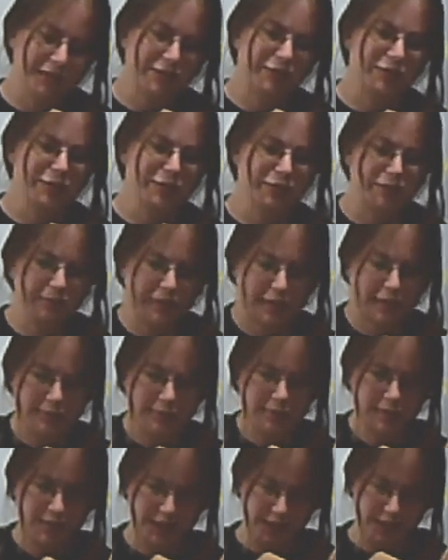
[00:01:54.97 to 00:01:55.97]
Why, look you
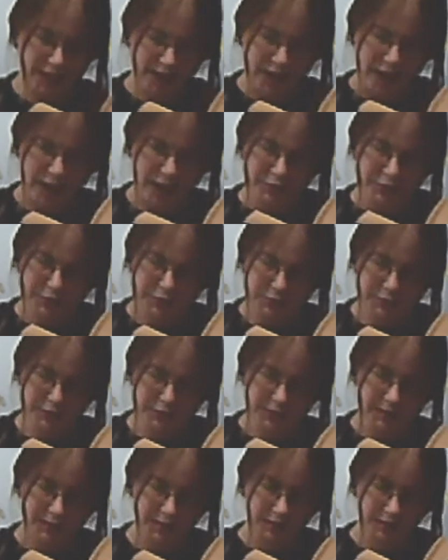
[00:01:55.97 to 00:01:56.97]
now, how
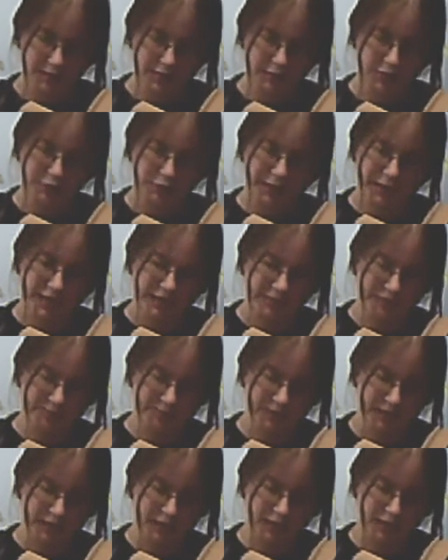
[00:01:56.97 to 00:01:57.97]
unworthy a thing you make
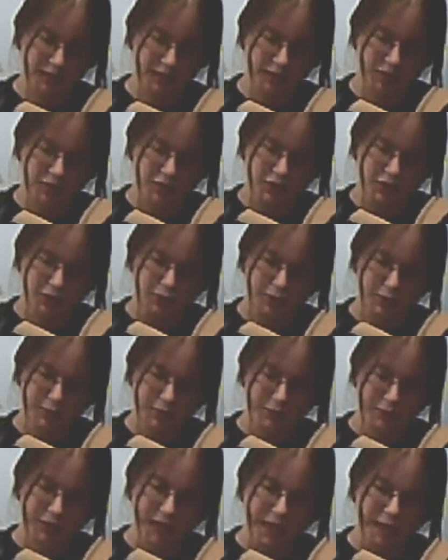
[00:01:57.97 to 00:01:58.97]
of me. You
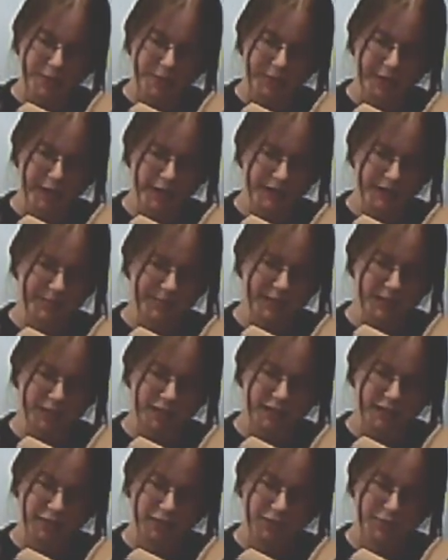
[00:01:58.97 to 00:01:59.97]
would play upon
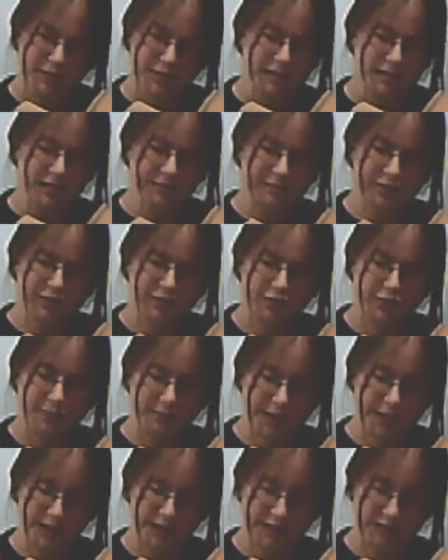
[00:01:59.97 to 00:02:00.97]
me, you would seem to know
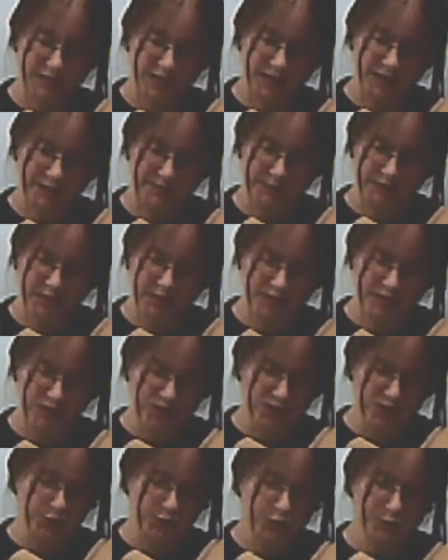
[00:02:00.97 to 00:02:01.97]
my stops,
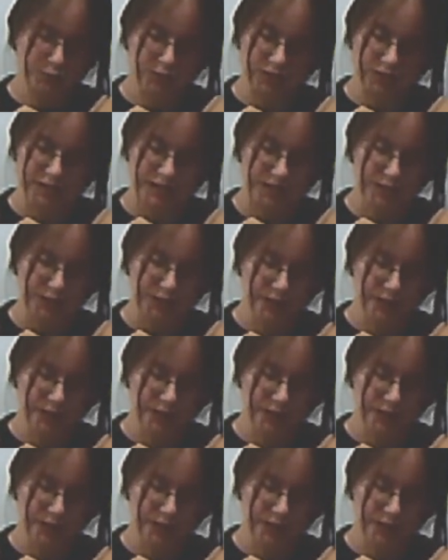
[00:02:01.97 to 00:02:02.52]
you would pluck